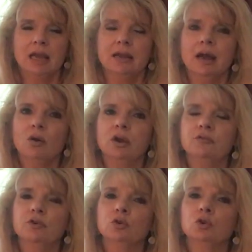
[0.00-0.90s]
Now,
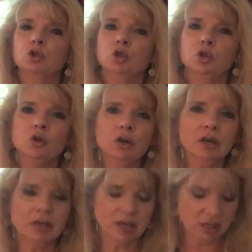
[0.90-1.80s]
if you're
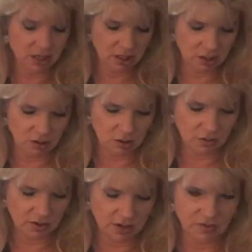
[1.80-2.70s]
looking,
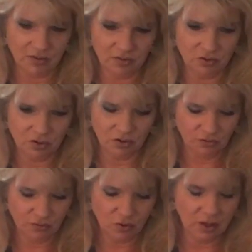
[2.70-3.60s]
all right, this is
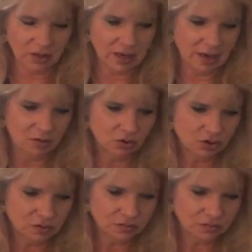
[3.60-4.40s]
just fallen out,